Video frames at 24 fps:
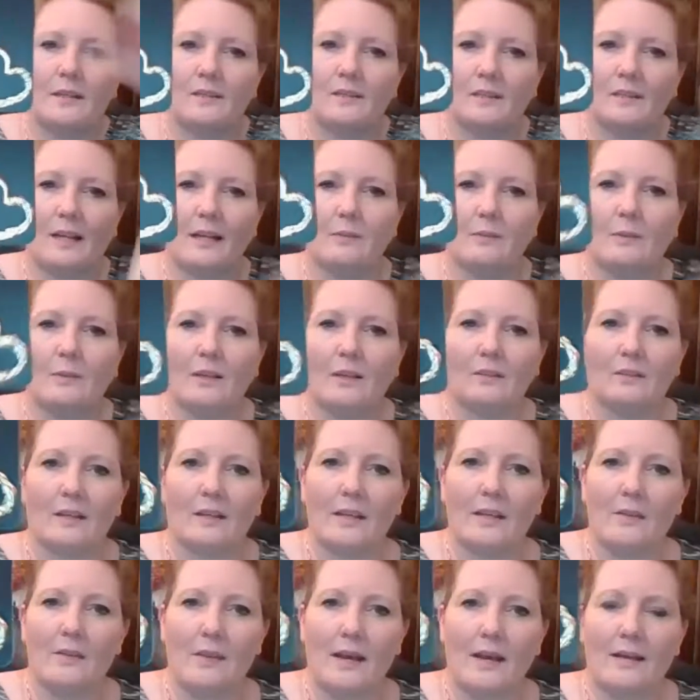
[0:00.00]
sideways
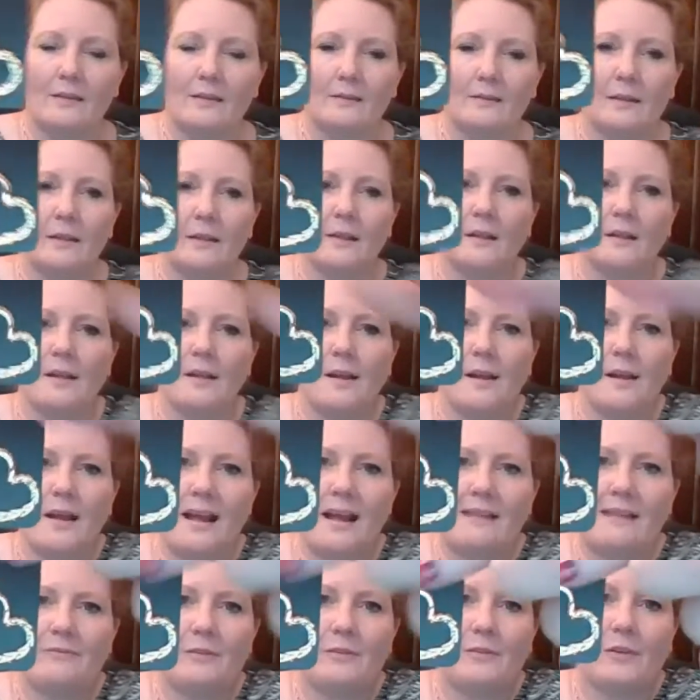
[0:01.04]
like that.
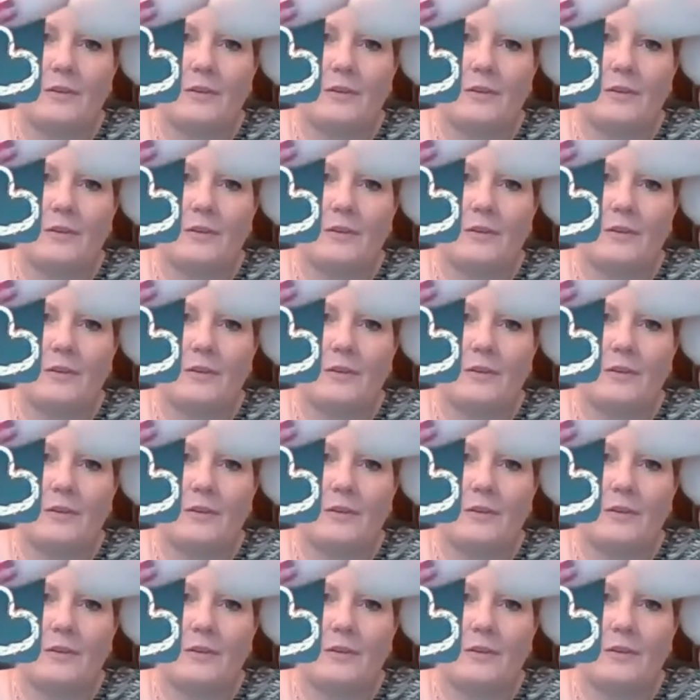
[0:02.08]
Half of